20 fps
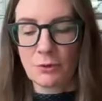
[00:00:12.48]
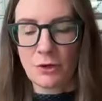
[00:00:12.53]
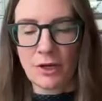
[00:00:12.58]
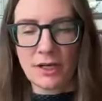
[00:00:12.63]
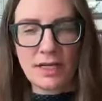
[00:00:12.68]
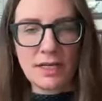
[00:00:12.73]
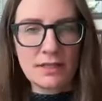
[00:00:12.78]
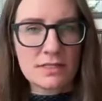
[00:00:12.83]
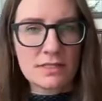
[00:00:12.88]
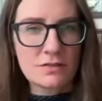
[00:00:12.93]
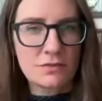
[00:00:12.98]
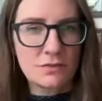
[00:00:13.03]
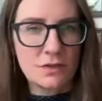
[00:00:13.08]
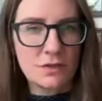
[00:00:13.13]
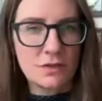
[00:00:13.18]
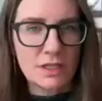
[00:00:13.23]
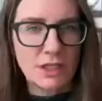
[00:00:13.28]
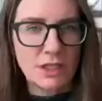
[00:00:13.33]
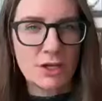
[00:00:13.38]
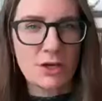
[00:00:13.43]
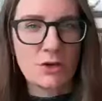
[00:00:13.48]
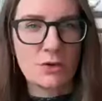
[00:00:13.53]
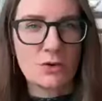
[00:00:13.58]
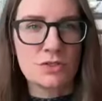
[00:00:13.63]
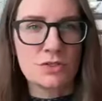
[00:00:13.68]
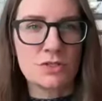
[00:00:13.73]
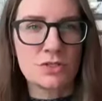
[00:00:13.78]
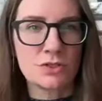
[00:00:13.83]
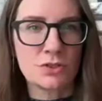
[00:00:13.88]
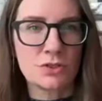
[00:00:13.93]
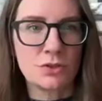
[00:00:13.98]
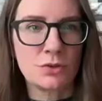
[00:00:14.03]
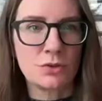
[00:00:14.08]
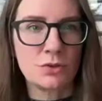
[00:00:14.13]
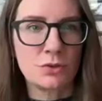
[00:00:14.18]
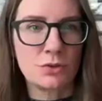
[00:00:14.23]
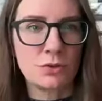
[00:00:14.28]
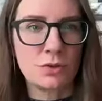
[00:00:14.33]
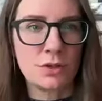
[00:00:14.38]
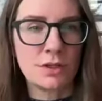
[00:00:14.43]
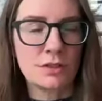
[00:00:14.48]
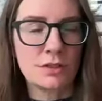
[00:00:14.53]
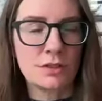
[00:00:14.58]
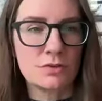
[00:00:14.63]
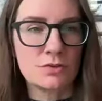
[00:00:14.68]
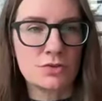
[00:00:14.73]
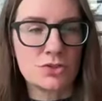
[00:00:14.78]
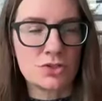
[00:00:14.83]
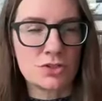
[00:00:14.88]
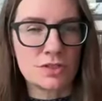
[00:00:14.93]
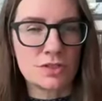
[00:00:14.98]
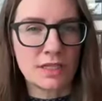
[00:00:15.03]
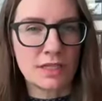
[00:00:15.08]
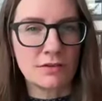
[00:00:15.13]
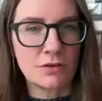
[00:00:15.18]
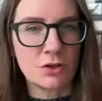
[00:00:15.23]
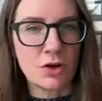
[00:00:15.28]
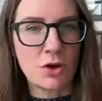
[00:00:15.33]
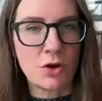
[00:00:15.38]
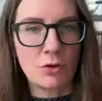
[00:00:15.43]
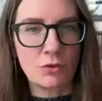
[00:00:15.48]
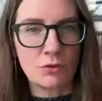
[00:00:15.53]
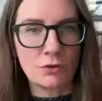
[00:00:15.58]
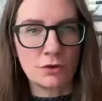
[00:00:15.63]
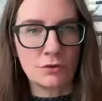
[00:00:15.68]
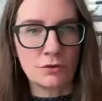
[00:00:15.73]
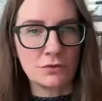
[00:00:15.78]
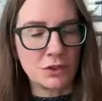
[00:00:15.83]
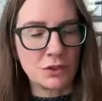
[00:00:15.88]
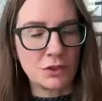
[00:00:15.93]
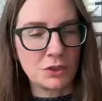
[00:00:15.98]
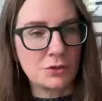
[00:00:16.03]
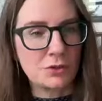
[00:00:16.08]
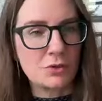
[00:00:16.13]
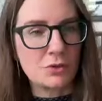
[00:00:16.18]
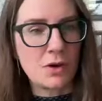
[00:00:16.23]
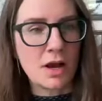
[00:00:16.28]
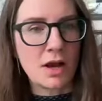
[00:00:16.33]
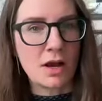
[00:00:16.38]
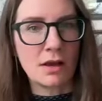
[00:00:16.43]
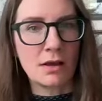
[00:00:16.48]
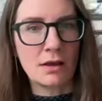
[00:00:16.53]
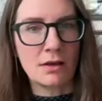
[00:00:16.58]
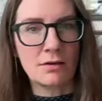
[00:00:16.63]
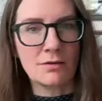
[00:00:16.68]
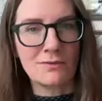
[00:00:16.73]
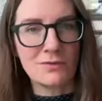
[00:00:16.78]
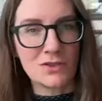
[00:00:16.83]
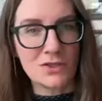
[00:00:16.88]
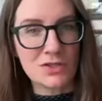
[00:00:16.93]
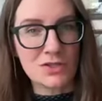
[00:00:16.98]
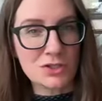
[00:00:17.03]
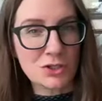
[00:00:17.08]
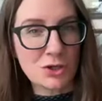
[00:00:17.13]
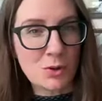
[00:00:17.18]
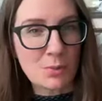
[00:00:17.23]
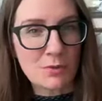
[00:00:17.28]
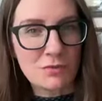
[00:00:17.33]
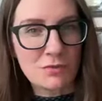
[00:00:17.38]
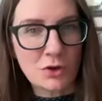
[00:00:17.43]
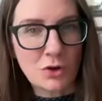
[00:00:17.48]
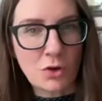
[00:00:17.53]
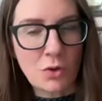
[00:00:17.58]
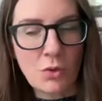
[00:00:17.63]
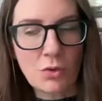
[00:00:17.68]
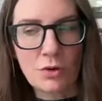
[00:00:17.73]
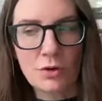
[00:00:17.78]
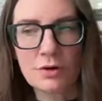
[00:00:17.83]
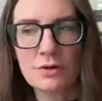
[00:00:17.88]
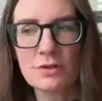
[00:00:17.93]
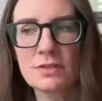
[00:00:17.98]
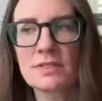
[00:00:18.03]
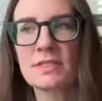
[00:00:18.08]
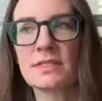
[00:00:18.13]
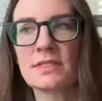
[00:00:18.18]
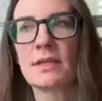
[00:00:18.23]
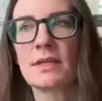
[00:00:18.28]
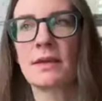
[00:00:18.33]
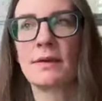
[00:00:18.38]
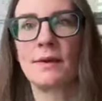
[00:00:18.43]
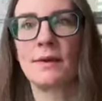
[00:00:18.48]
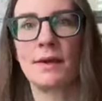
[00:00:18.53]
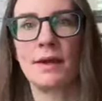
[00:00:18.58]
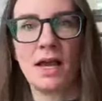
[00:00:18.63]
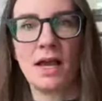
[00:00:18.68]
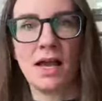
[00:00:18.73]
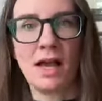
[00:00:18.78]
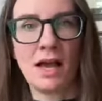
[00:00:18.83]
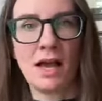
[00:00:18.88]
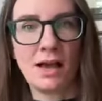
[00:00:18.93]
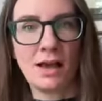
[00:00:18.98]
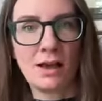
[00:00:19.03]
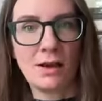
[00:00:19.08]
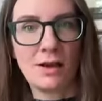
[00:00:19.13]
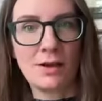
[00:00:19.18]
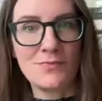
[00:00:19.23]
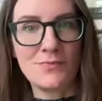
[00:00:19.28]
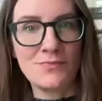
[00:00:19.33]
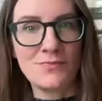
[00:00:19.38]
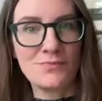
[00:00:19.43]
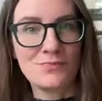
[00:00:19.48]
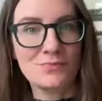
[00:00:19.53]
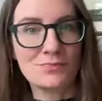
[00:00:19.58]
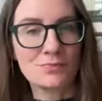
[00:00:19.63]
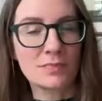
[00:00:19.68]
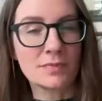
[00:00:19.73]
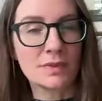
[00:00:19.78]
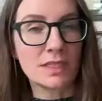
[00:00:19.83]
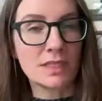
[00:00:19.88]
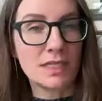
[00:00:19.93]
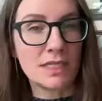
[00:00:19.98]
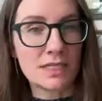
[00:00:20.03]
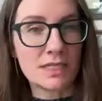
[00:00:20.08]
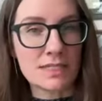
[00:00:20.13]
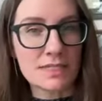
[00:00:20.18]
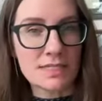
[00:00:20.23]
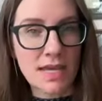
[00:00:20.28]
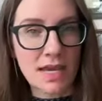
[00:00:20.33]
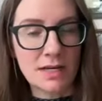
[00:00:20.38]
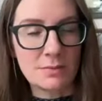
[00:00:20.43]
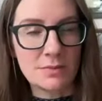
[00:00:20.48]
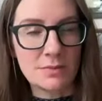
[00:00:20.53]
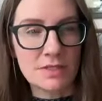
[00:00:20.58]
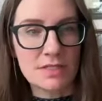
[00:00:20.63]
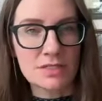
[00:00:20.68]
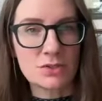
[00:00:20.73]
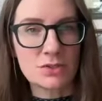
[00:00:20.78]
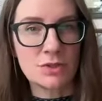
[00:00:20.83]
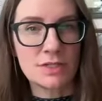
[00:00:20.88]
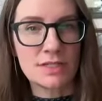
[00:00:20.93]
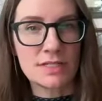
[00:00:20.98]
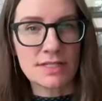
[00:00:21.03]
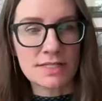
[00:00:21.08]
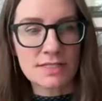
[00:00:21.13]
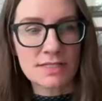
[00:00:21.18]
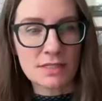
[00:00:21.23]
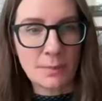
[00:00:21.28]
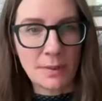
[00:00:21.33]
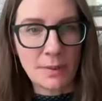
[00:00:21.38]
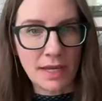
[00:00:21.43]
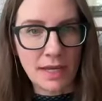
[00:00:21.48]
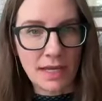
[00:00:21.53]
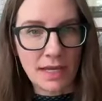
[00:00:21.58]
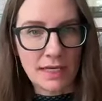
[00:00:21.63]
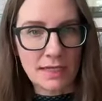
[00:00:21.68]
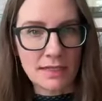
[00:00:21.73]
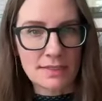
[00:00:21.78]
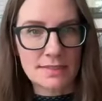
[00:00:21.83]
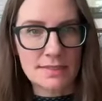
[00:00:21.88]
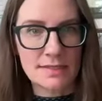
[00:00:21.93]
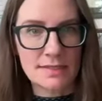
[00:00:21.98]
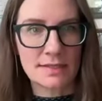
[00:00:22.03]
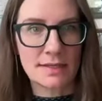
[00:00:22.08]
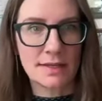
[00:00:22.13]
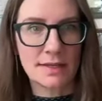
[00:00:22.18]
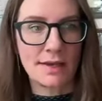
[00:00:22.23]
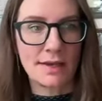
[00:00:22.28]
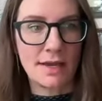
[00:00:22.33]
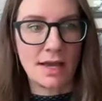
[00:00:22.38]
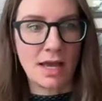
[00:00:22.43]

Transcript: Creating this video to give an overview of the scope of the course, um, key assignments to anticipate,